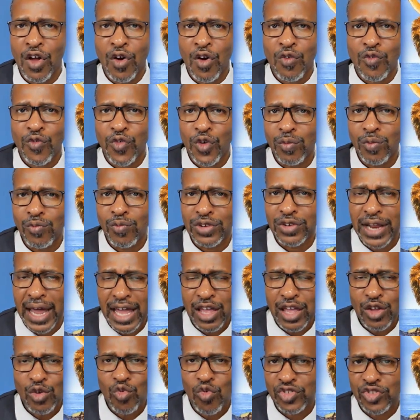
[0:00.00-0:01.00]
from
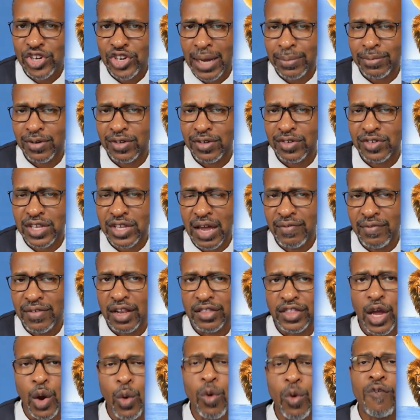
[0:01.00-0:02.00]
Daniel chapter 7 that
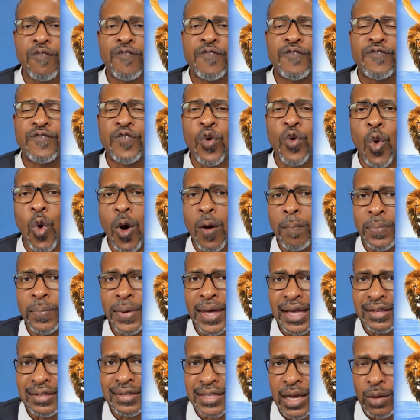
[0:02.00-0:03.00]
there were four
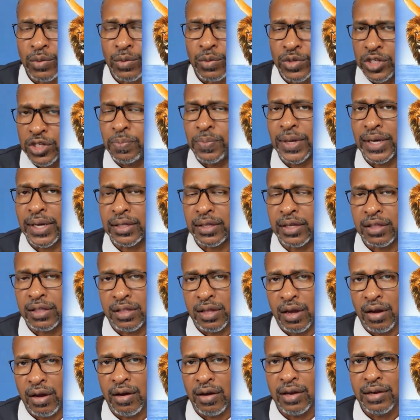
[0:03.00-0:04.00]
beasts that was depicted
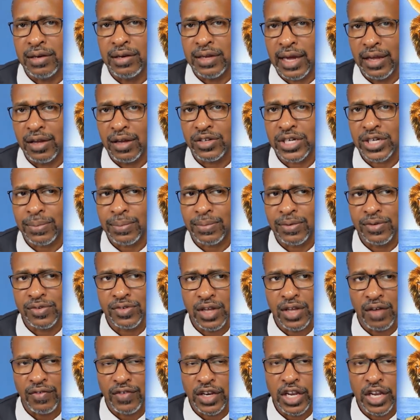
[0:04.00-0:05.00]
there in Daniel chapter
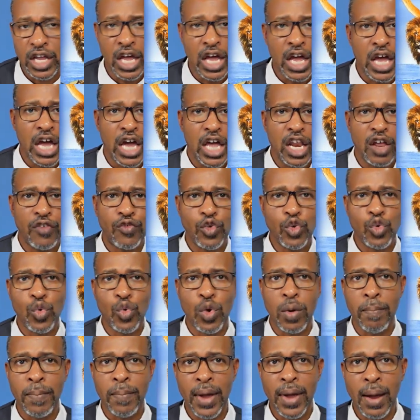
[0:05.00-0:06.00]
7. And if you
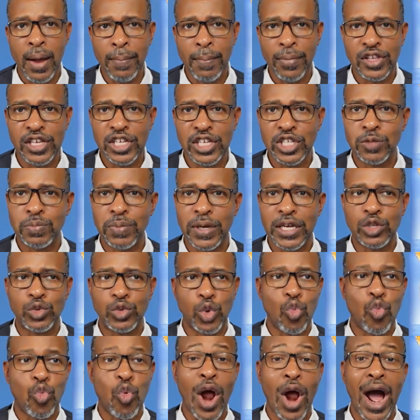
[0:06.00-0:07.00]
remember, these beasts were
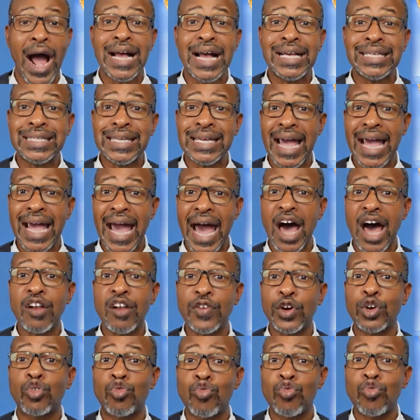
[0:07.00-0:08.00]
rising out of a
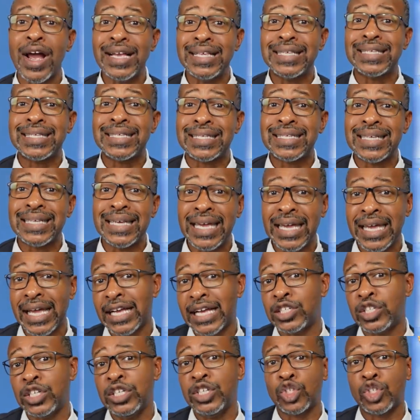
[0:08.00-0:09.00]
great sea as
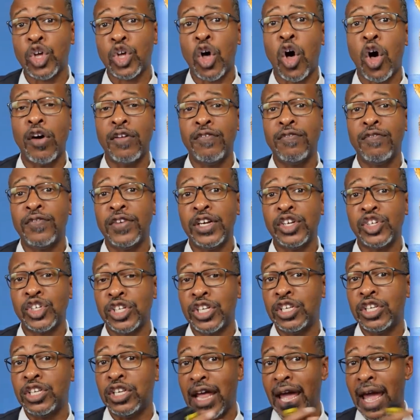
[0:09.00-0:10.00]
he saw in vision in
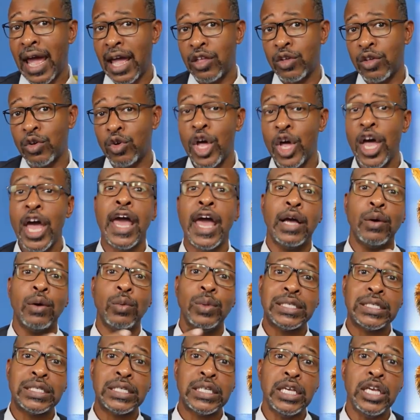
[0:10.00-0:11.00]
Daniel. And we
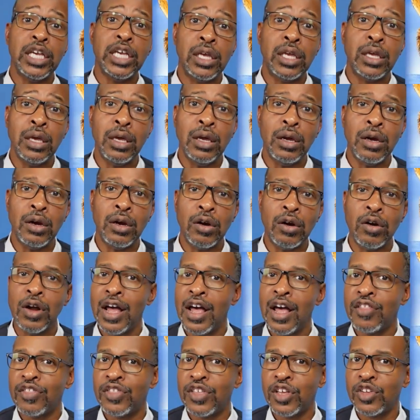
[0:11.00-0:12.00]
see here
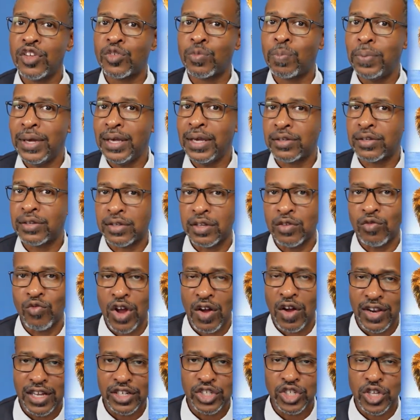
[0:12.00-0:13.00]
this beast in
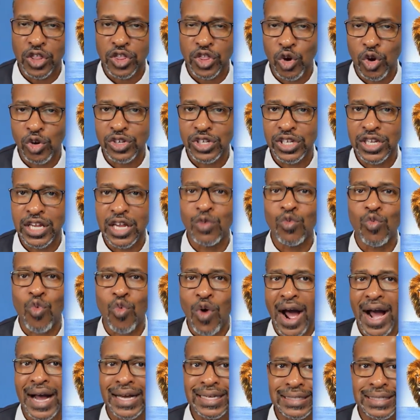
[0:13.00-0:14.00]
Revelation 13
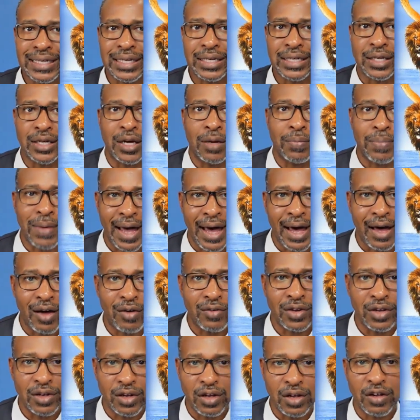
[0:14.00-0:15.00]
rising up out
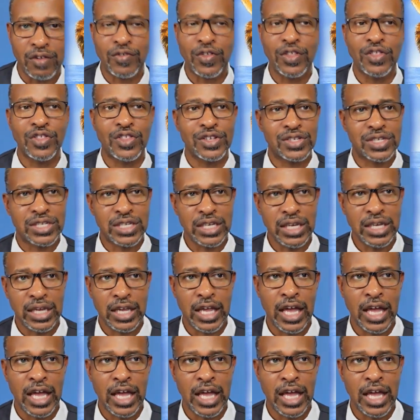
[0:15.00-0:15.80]
of the sea.